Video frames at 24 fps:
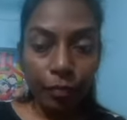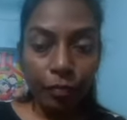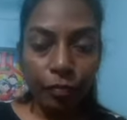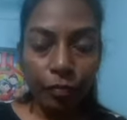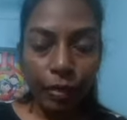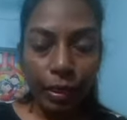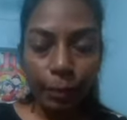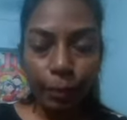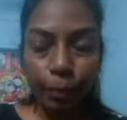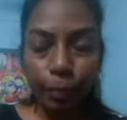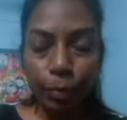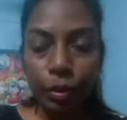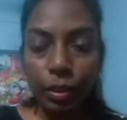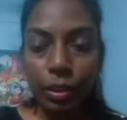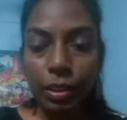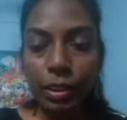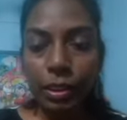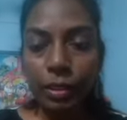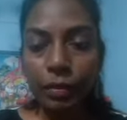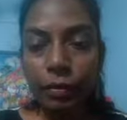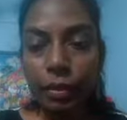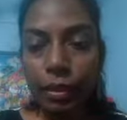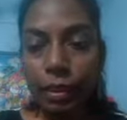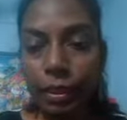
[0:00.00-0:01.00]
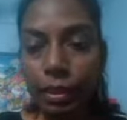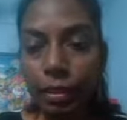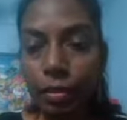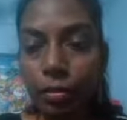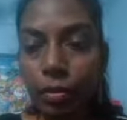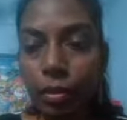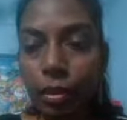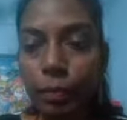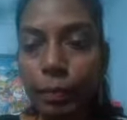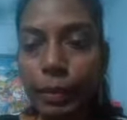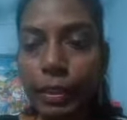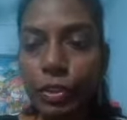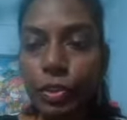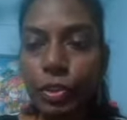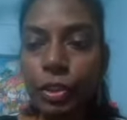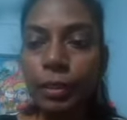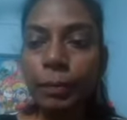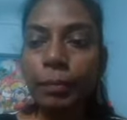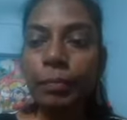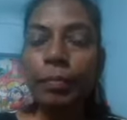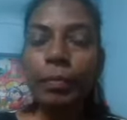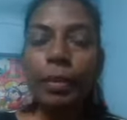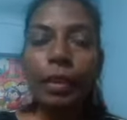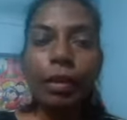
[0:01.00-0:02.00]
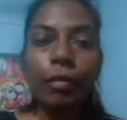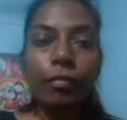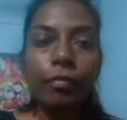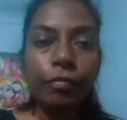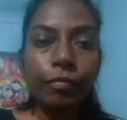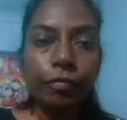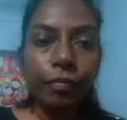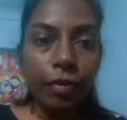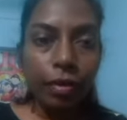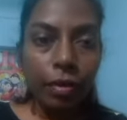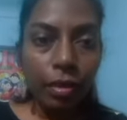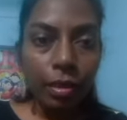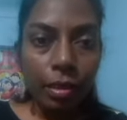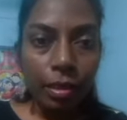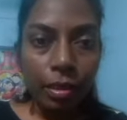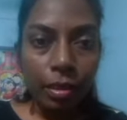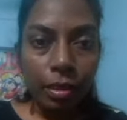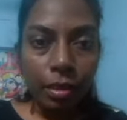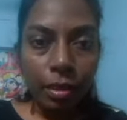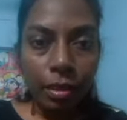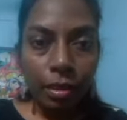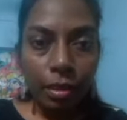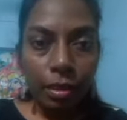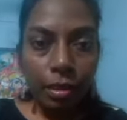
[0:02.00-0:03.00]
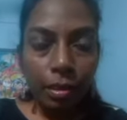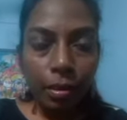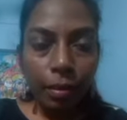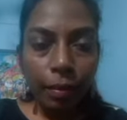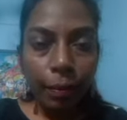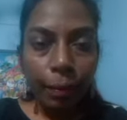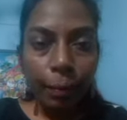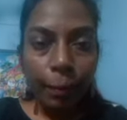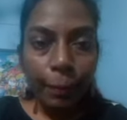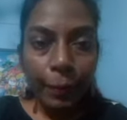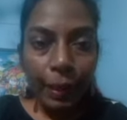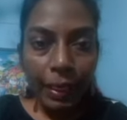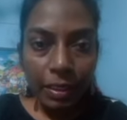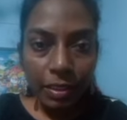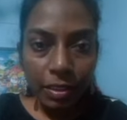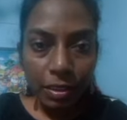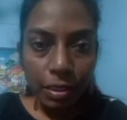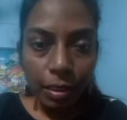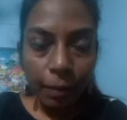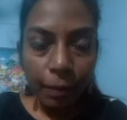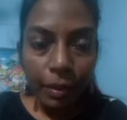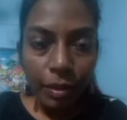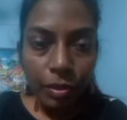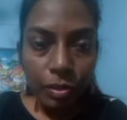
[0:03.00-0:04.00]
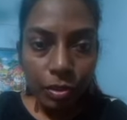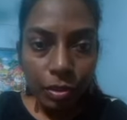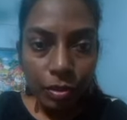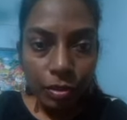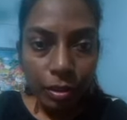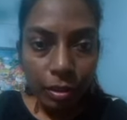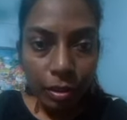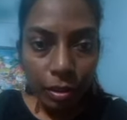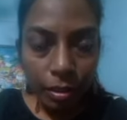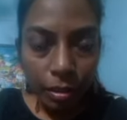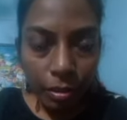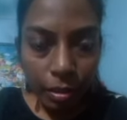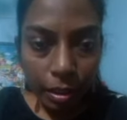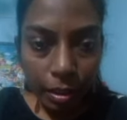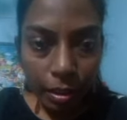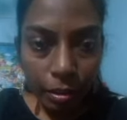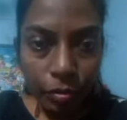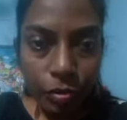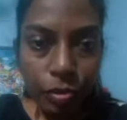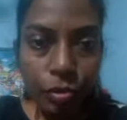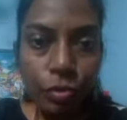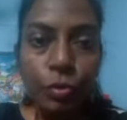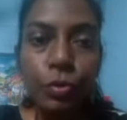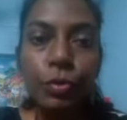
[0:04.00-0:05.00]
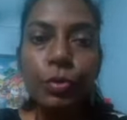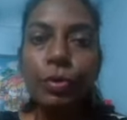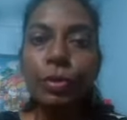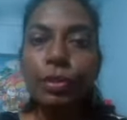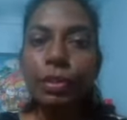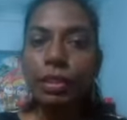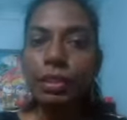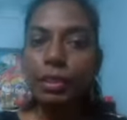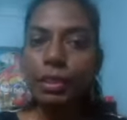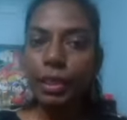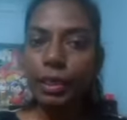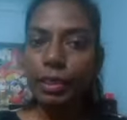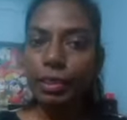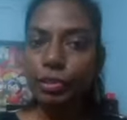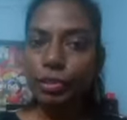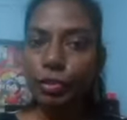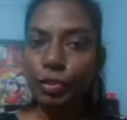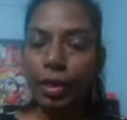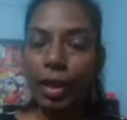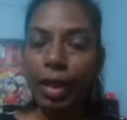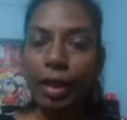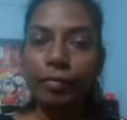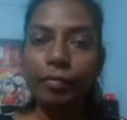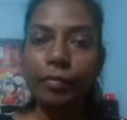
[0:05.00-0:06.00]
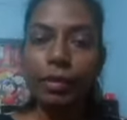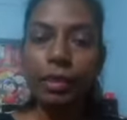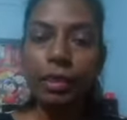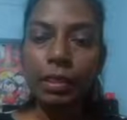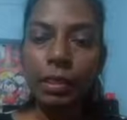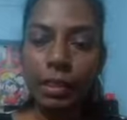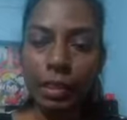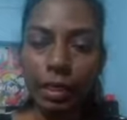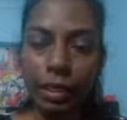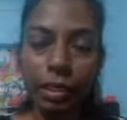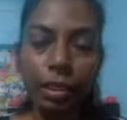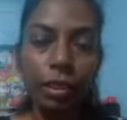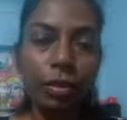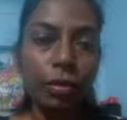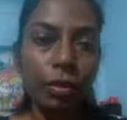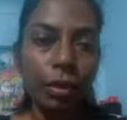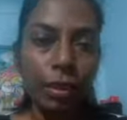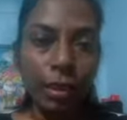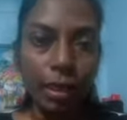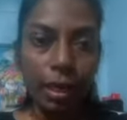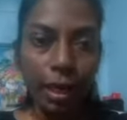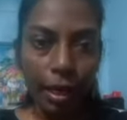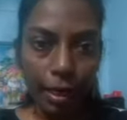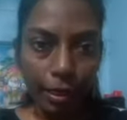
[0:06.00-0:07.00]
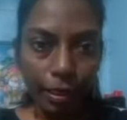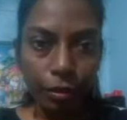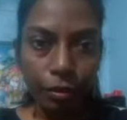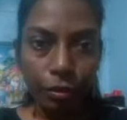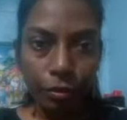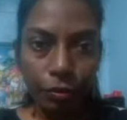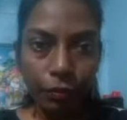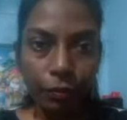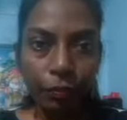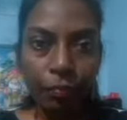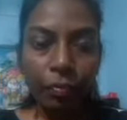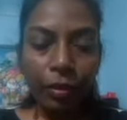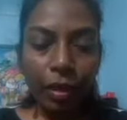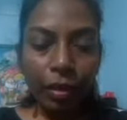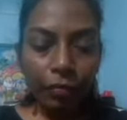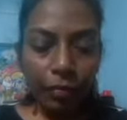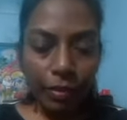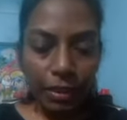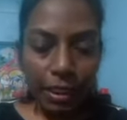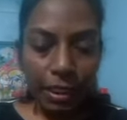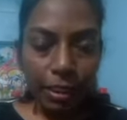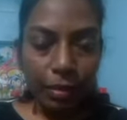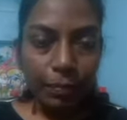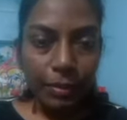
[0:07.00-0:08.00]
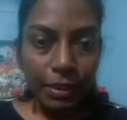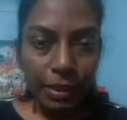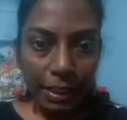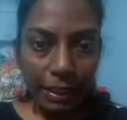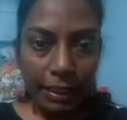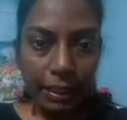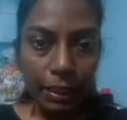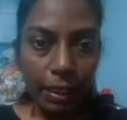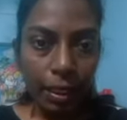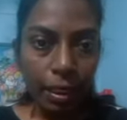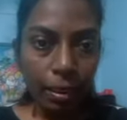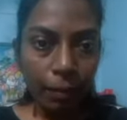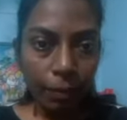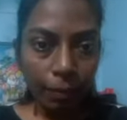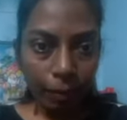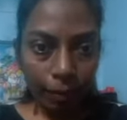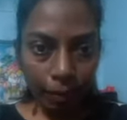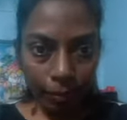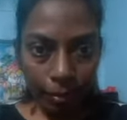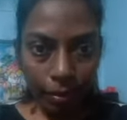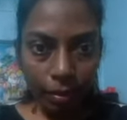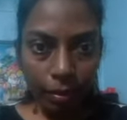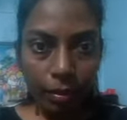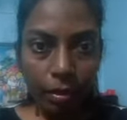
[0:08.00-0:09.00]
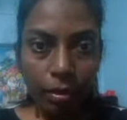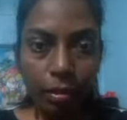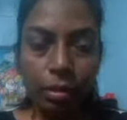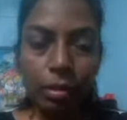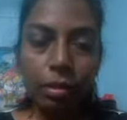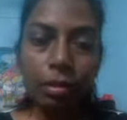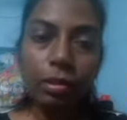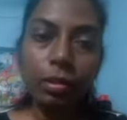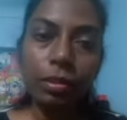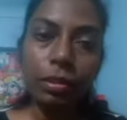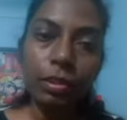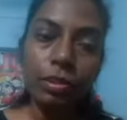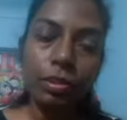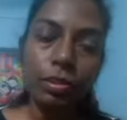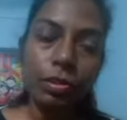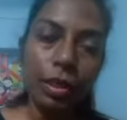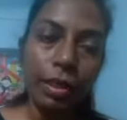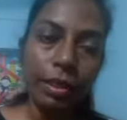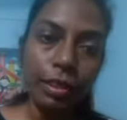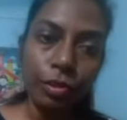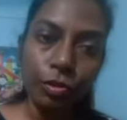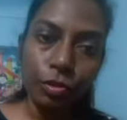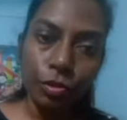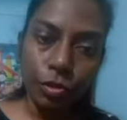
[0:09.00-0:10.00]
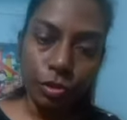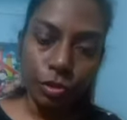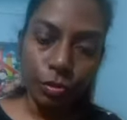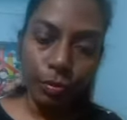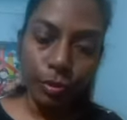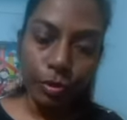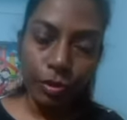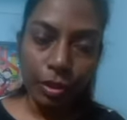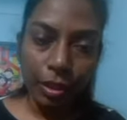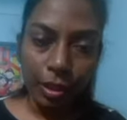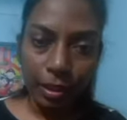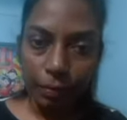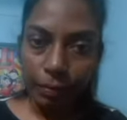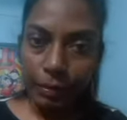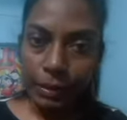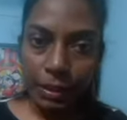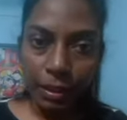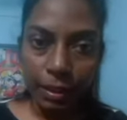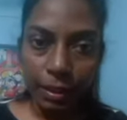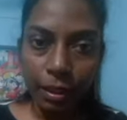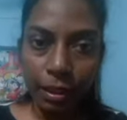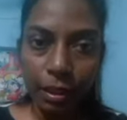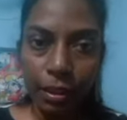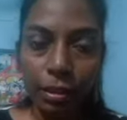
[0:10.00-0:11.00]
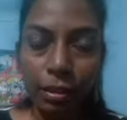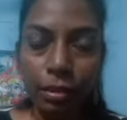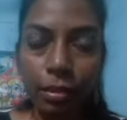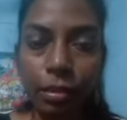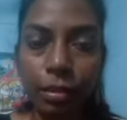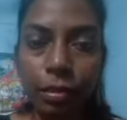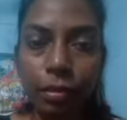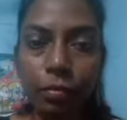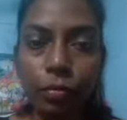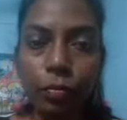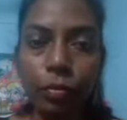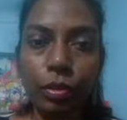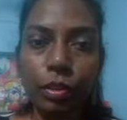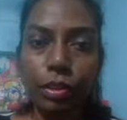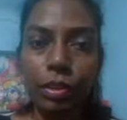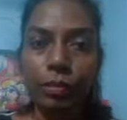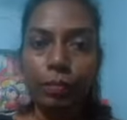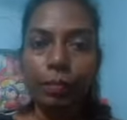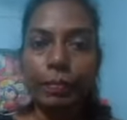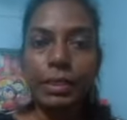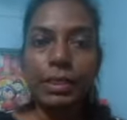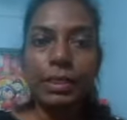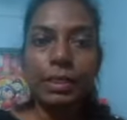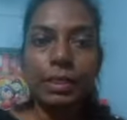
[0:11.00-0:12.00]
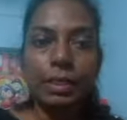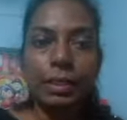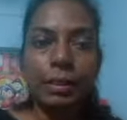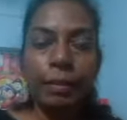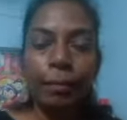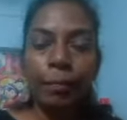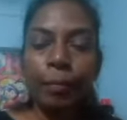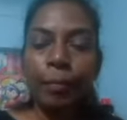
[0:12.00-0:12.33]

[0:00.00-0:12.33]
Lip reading: one point I did not mention. For mainstreaming children in regular school, the child should have a regular IQ, which I will be sending the IQ distribution, I will be sending in the WhatsApp message.